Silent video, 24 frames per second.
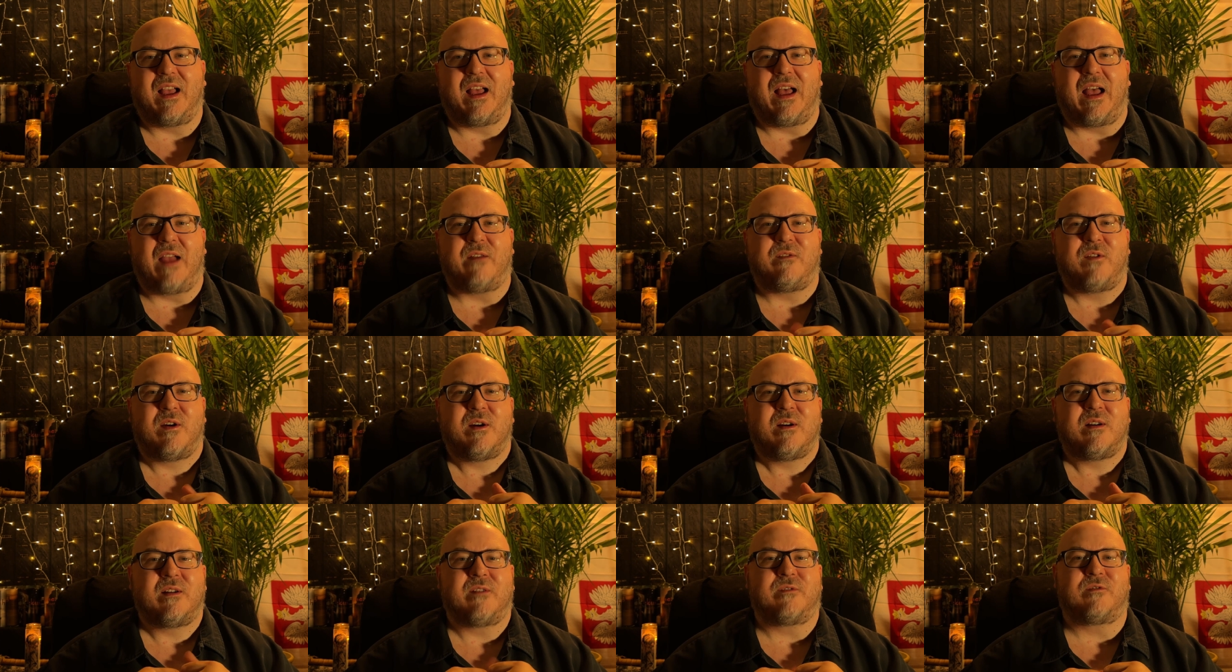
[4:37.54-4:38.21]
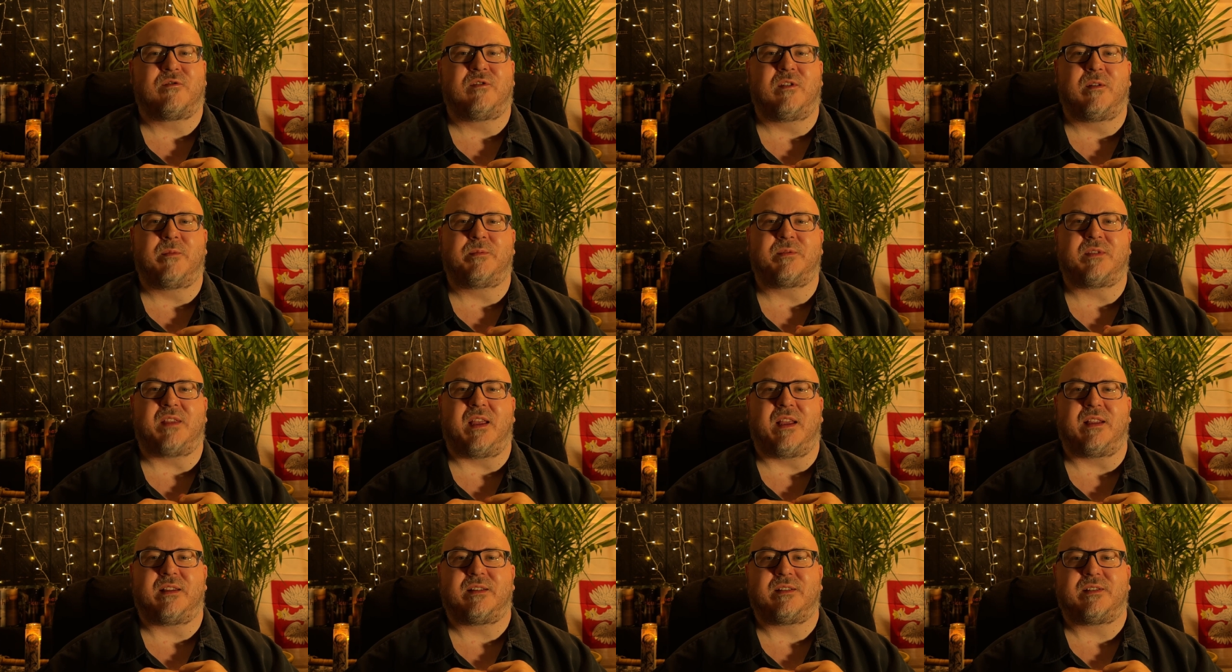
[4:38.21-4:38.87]
I've heard of groups
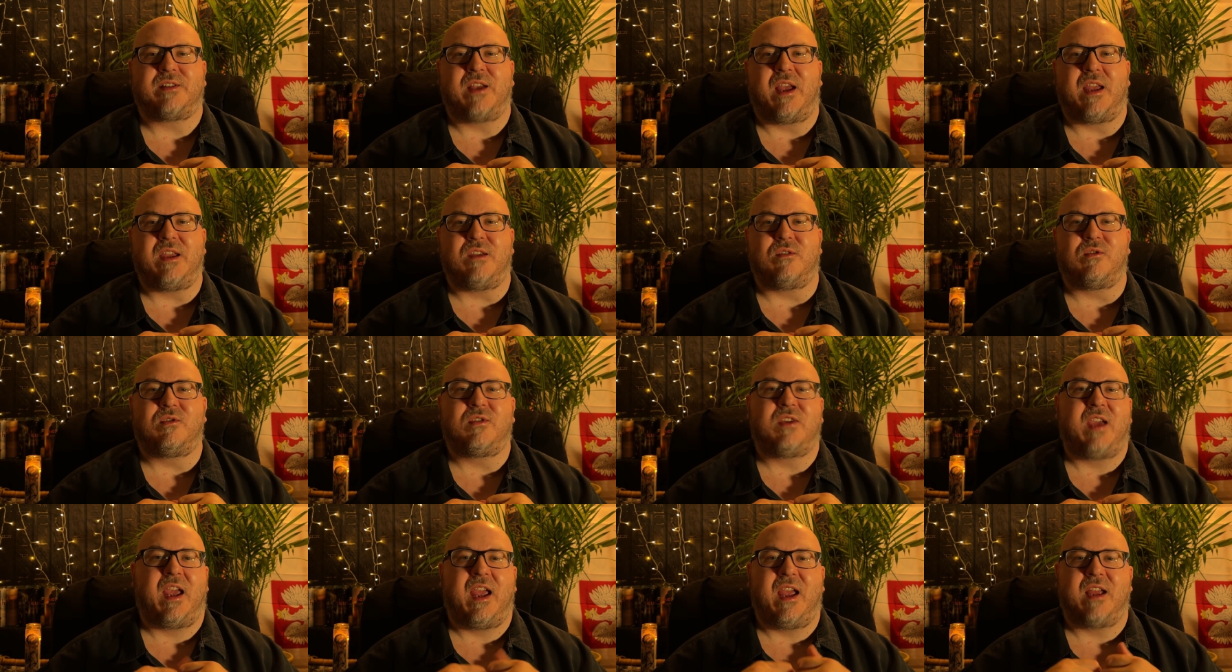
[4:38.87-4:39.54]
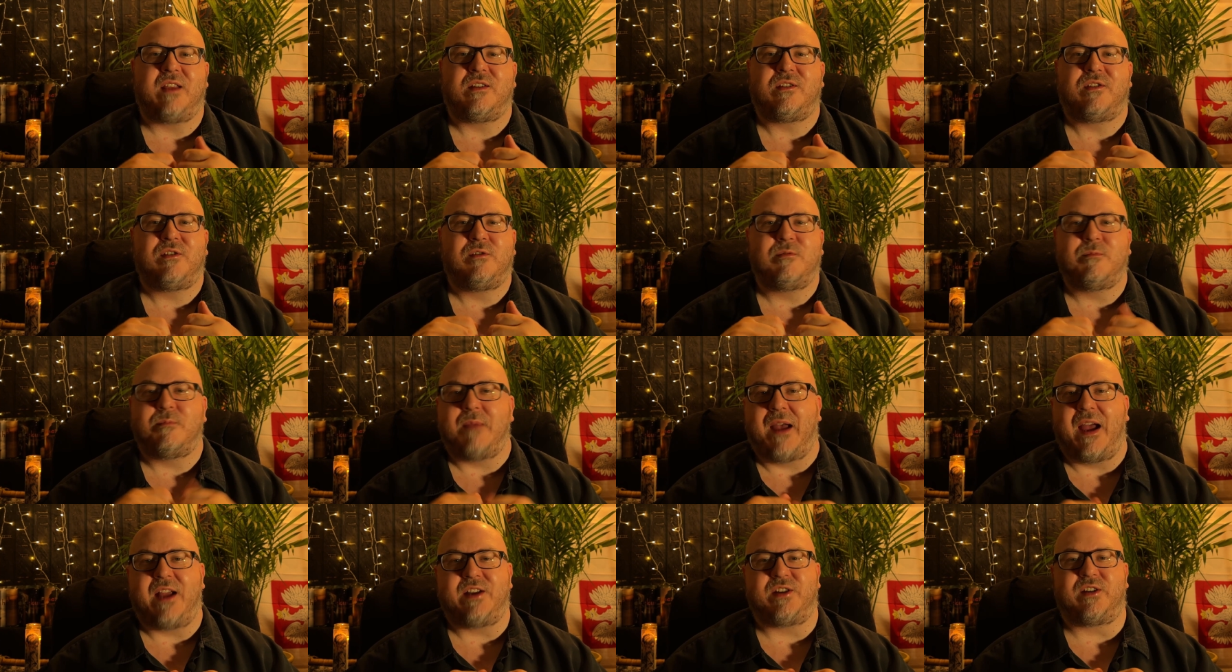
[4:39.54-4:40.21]
that say you can't do
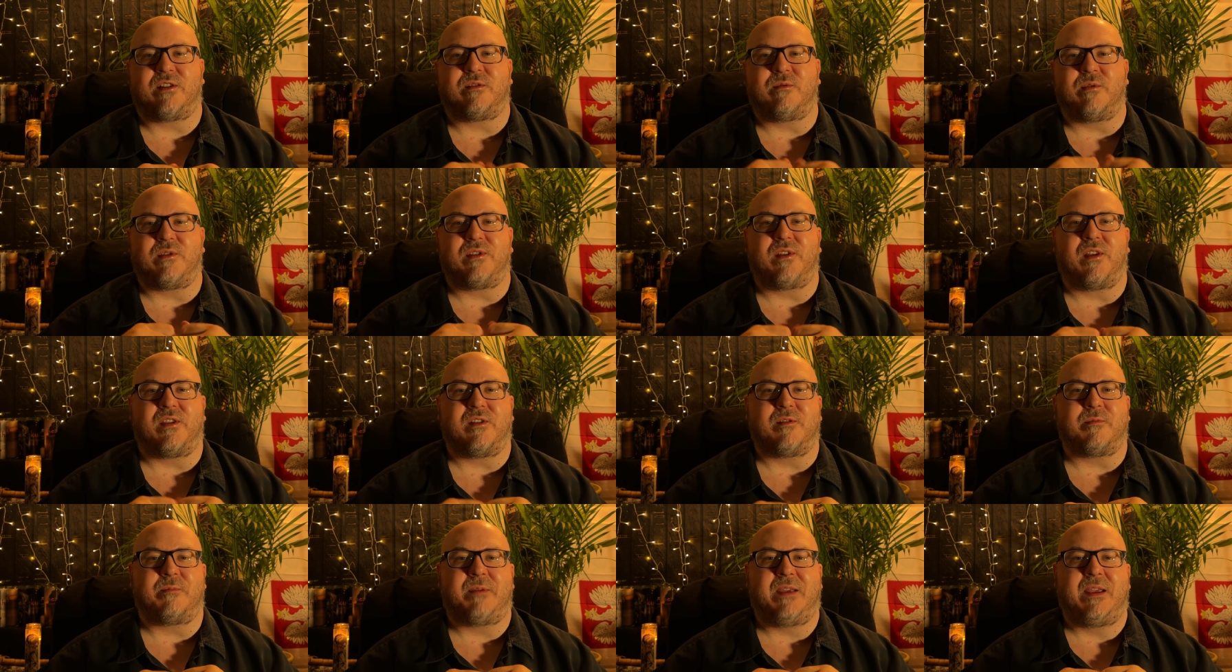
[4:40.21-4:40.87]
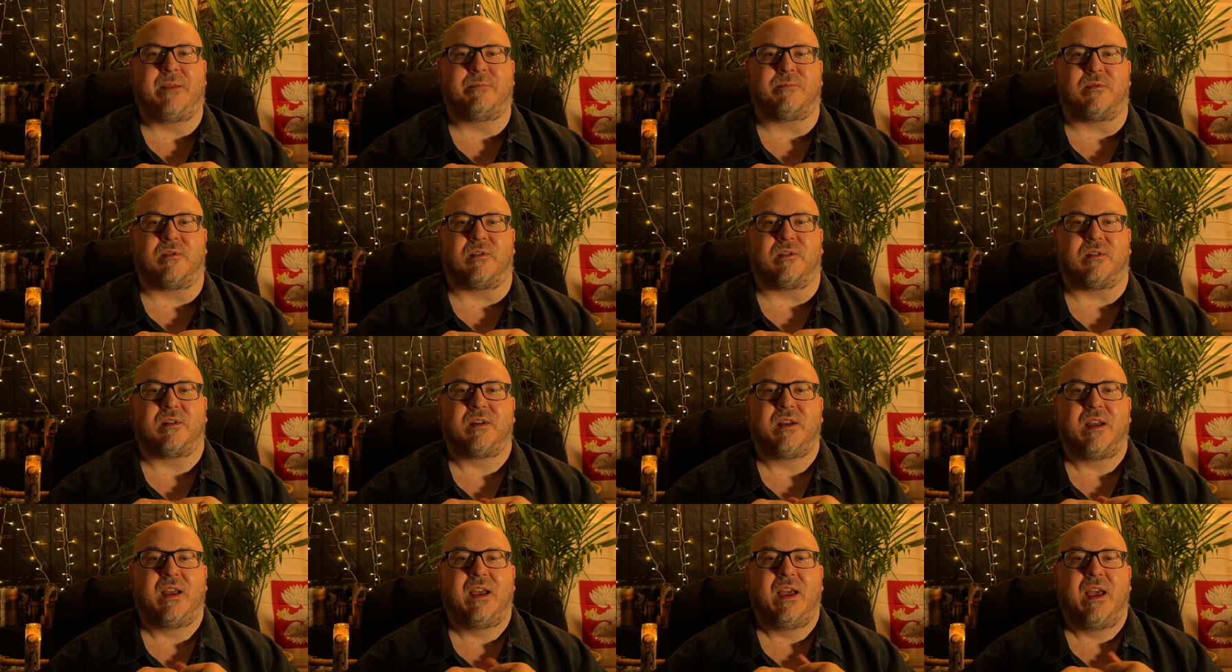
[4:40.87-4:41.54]
magic with other people
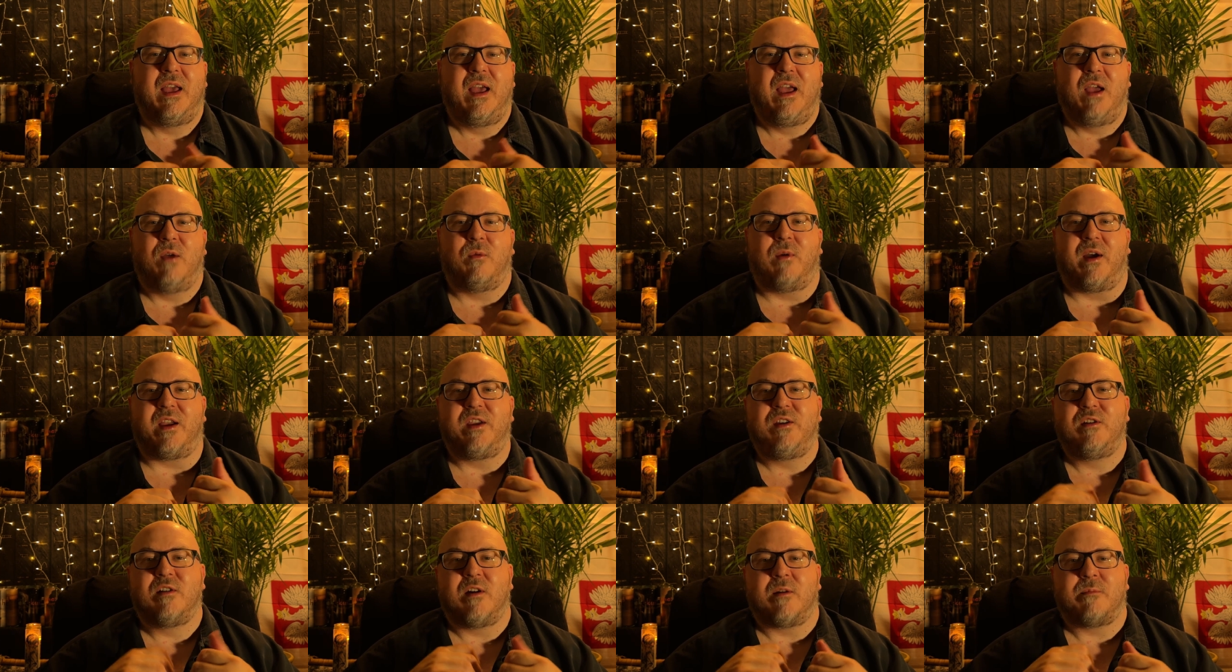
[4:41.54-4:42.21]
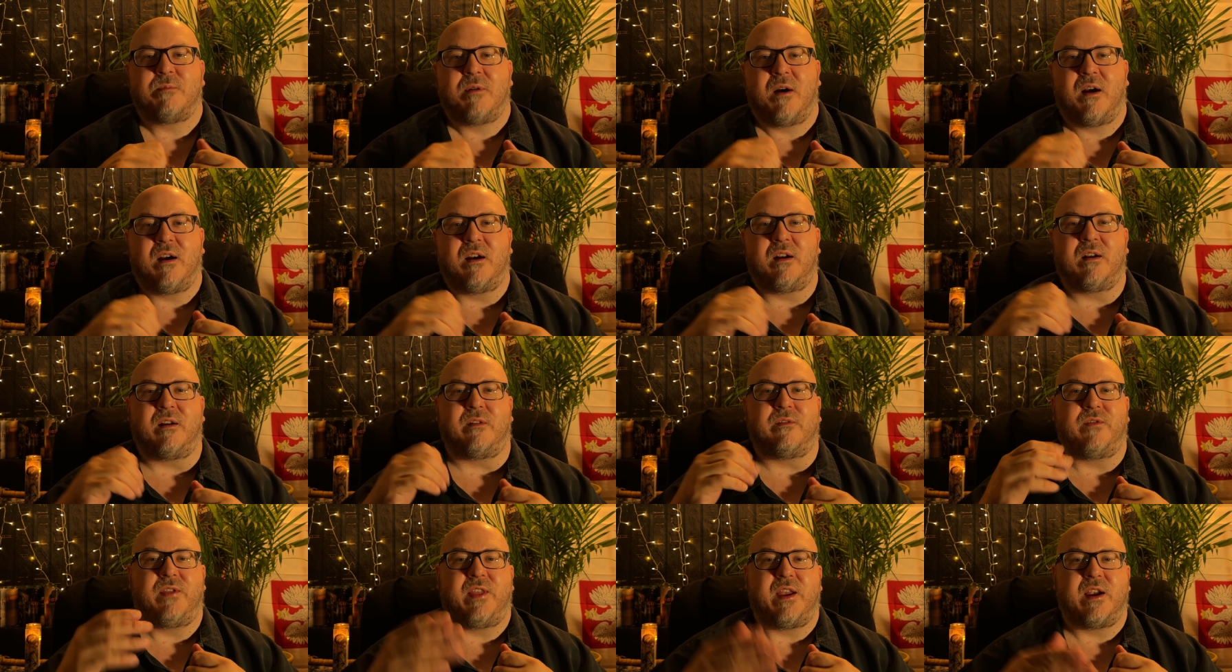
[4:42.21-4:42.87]
while you are part
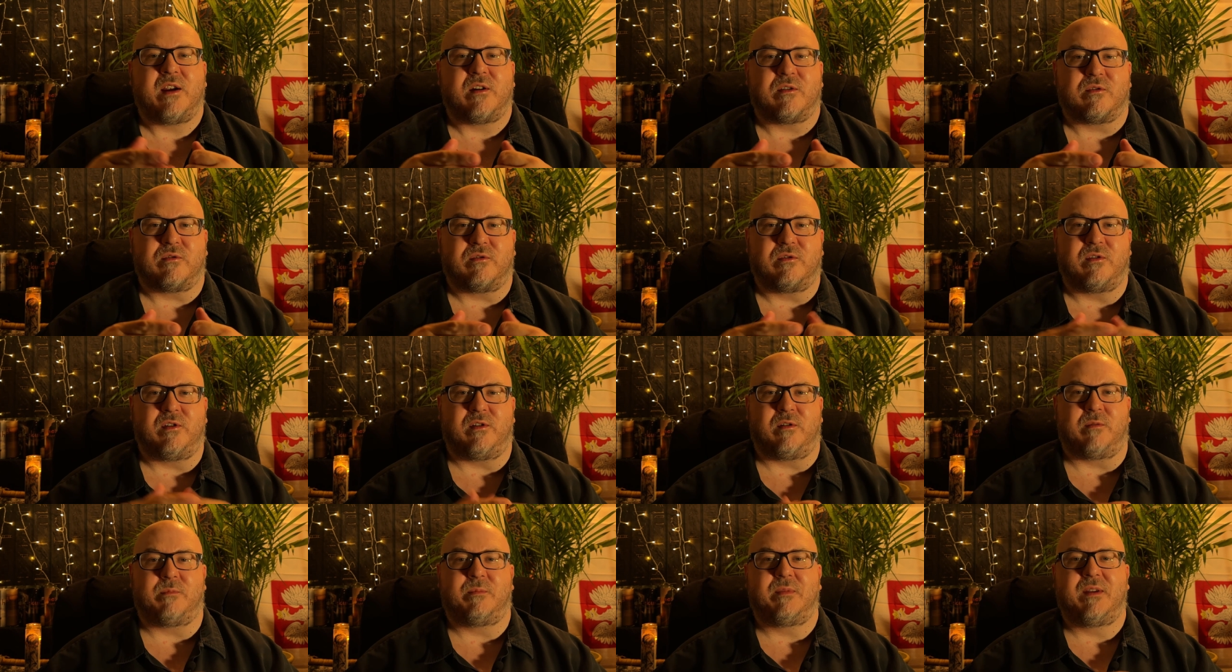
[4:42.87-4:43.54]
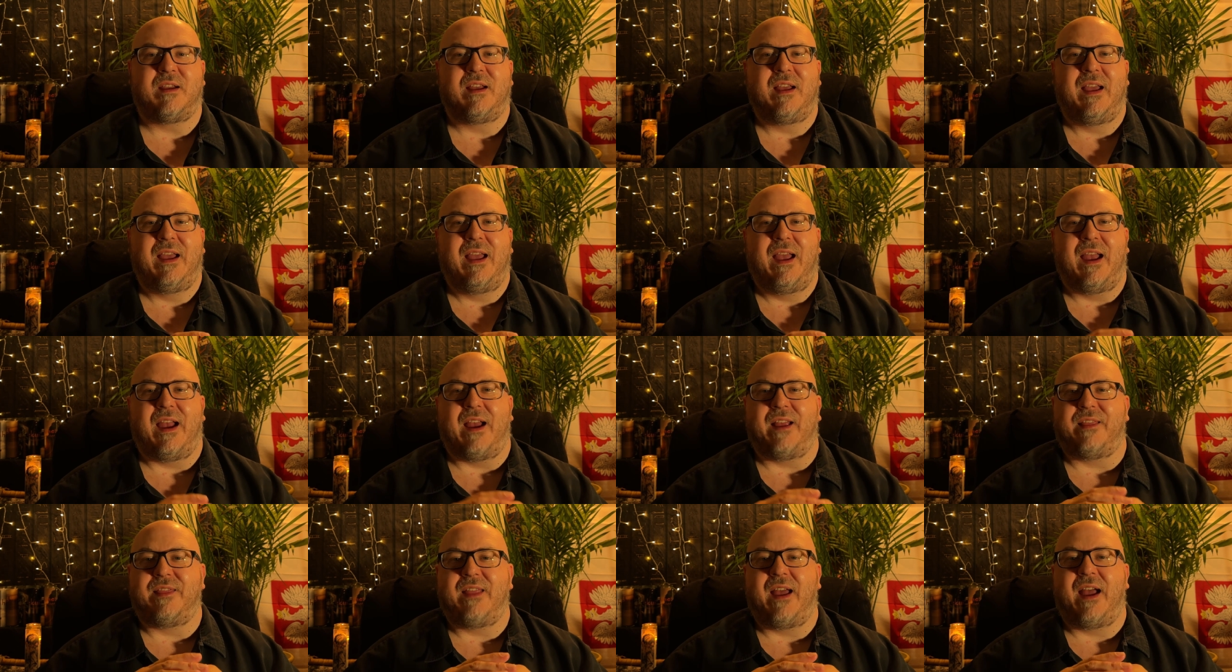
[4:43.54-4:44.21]
of their group,
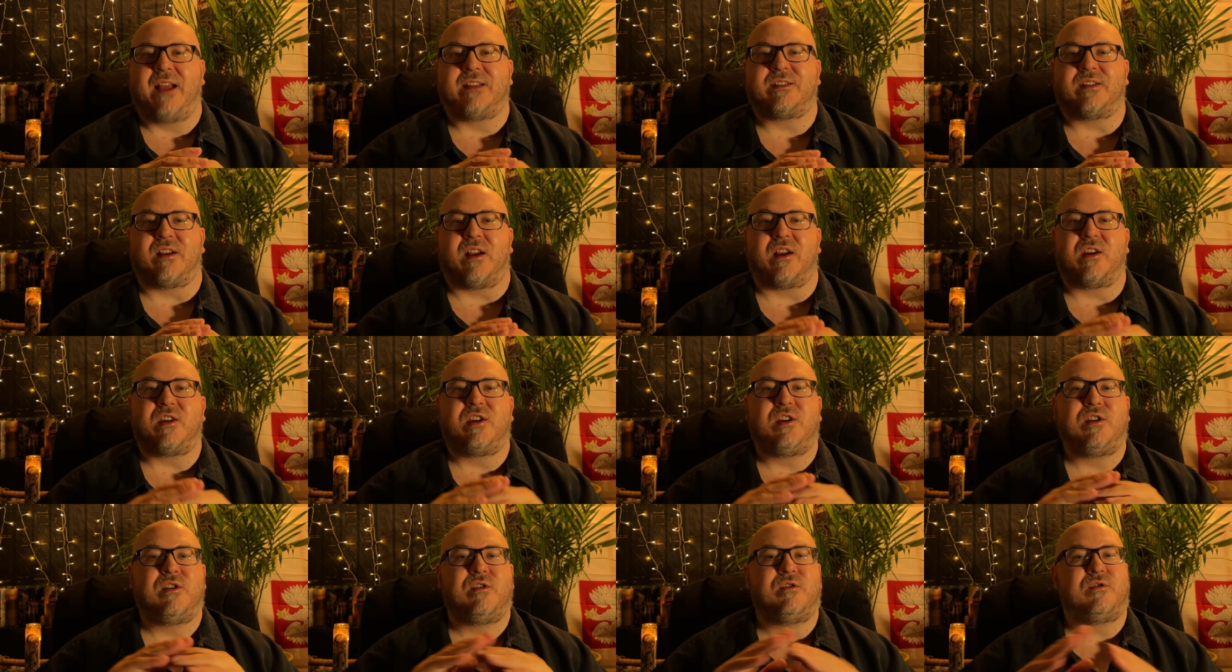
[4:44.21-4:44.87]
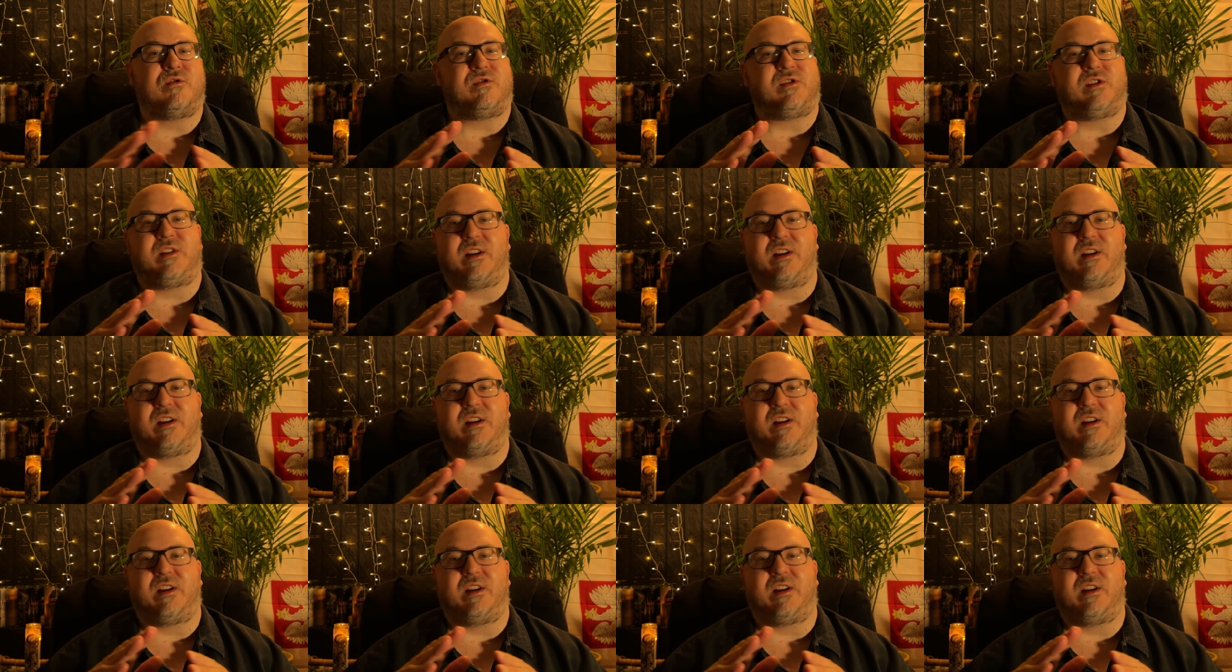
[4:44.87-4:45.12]
and that's a huge